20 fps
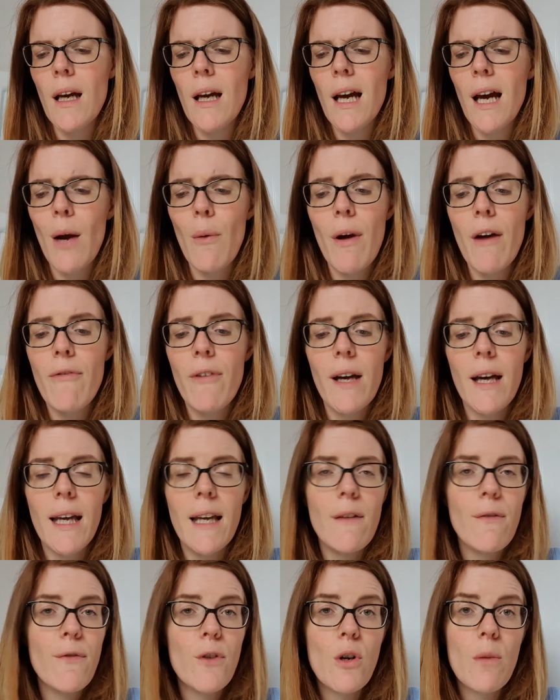However,
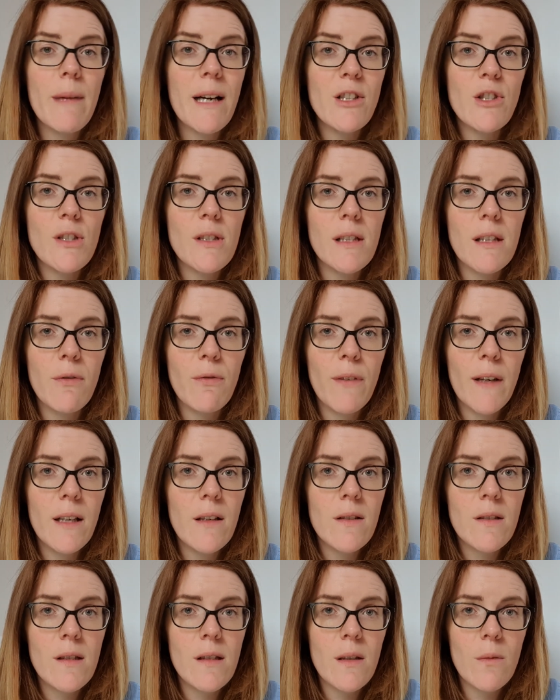if Your Majesty
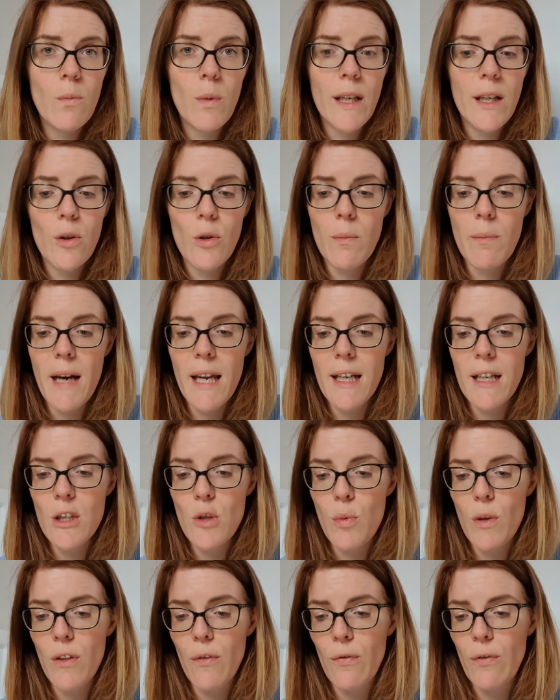feels that we could manage
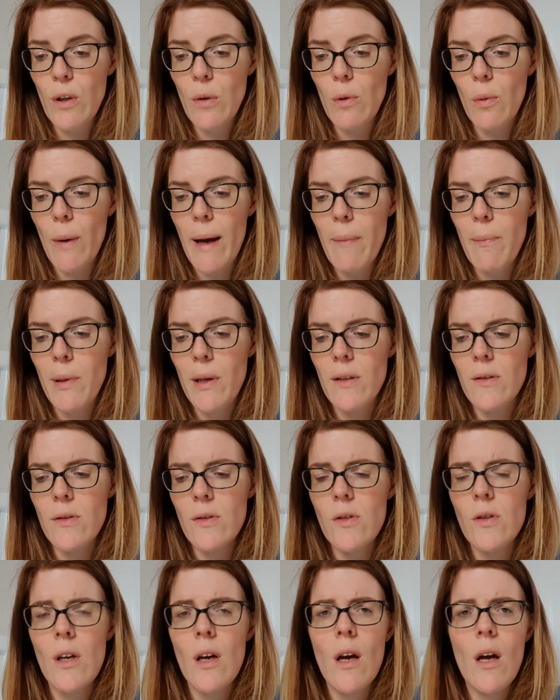with fewer
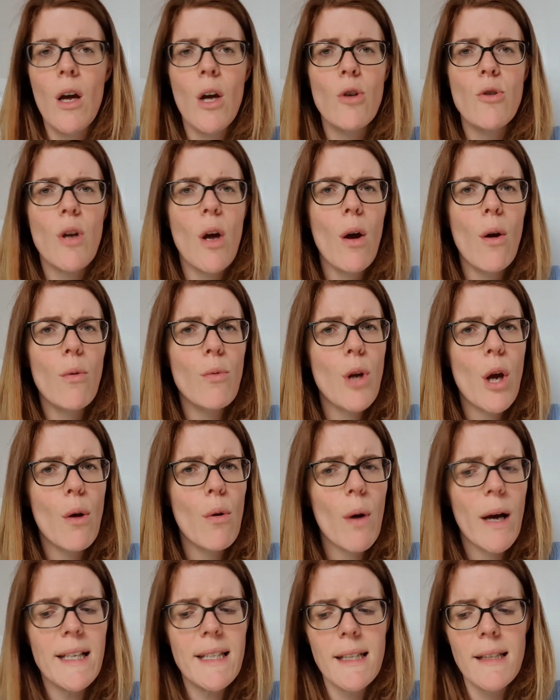weapons— No,
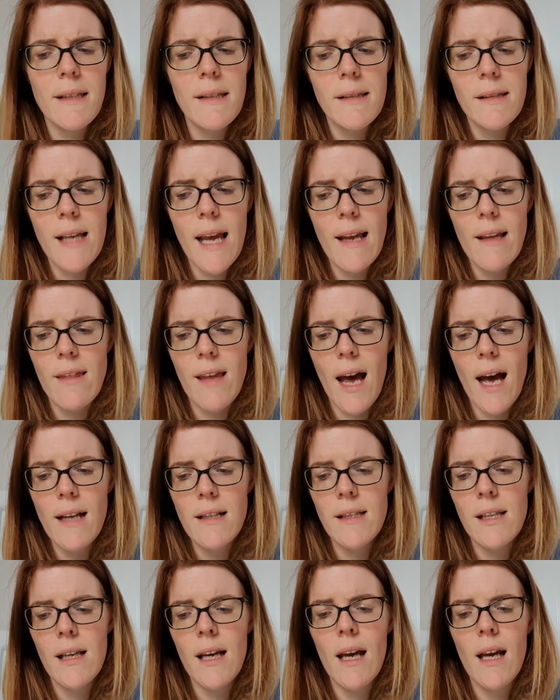I didn't say
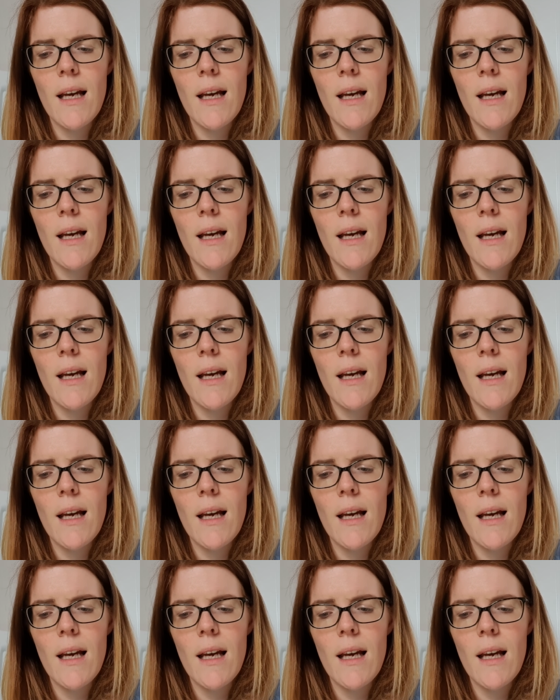that.